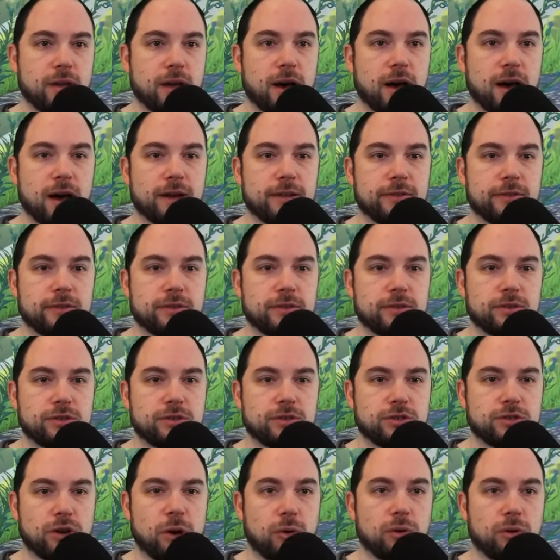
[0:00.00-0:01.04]

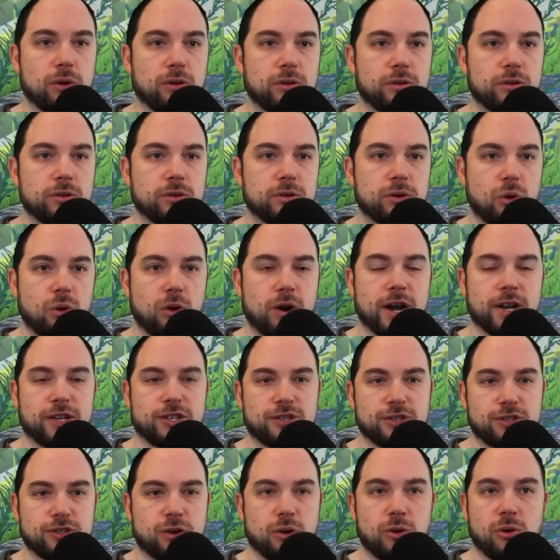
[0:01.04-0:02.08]
Skogul. Goresh
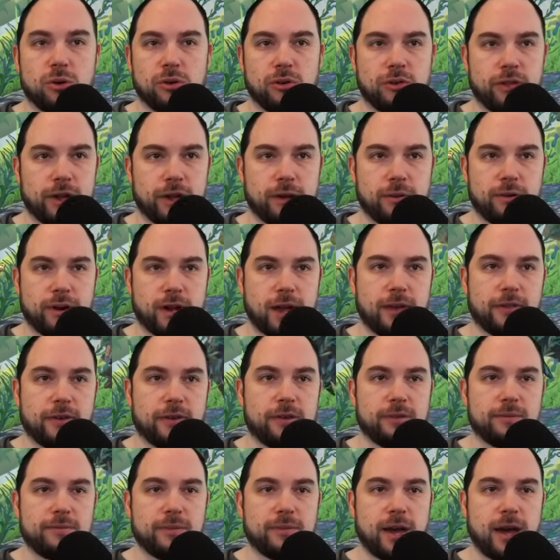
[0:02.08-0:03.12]
and Skogul, they go
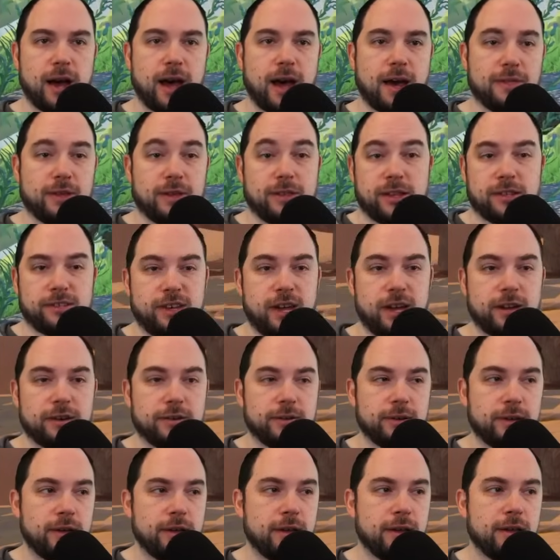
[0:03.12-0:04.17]
together. I think it.
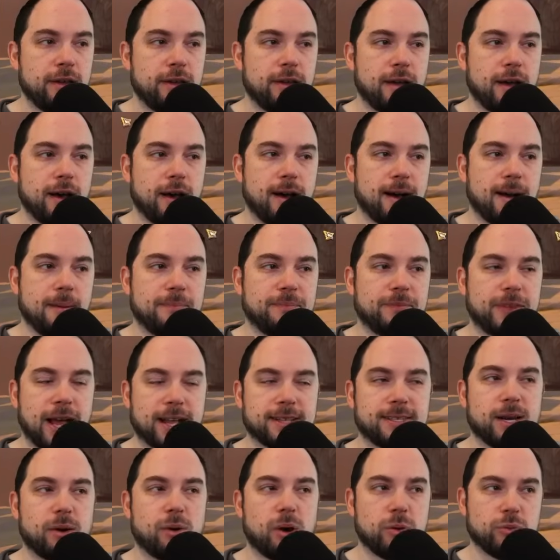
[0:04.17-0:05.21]

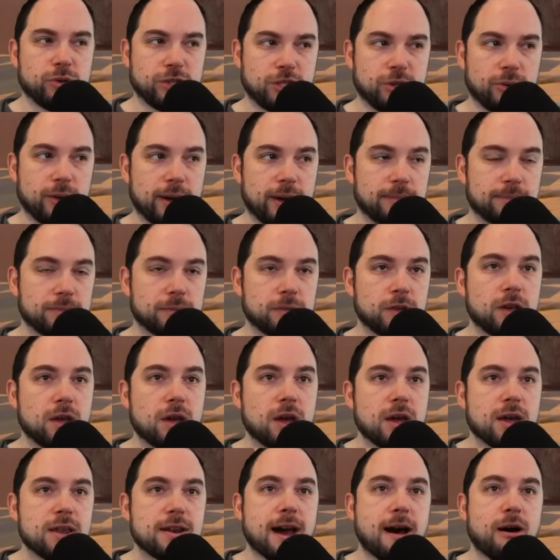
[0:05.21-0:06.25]
That's how I would do it.
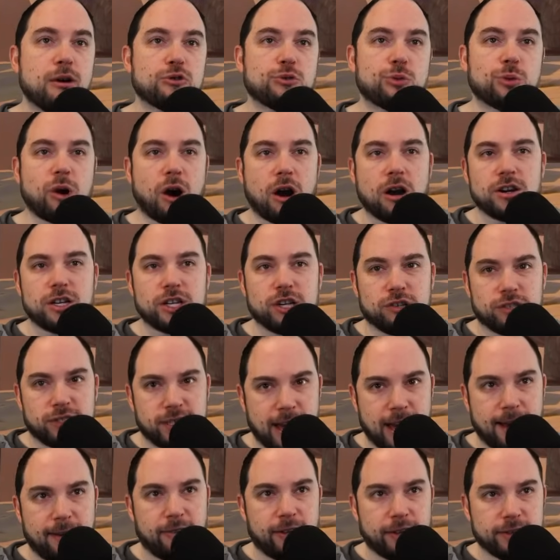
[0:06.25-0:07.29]
Now, with regard to your
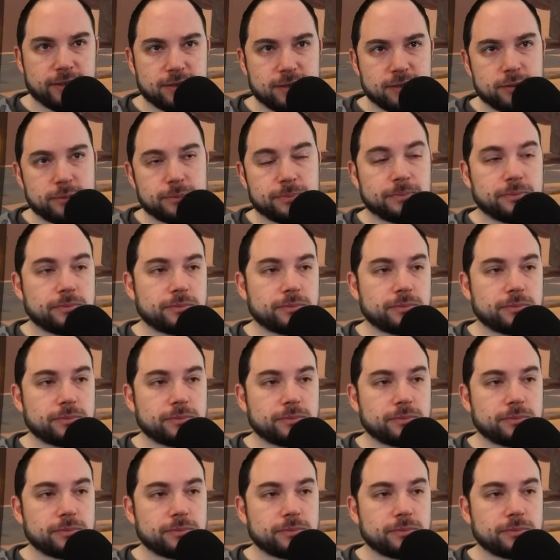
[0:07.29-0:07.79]
talents,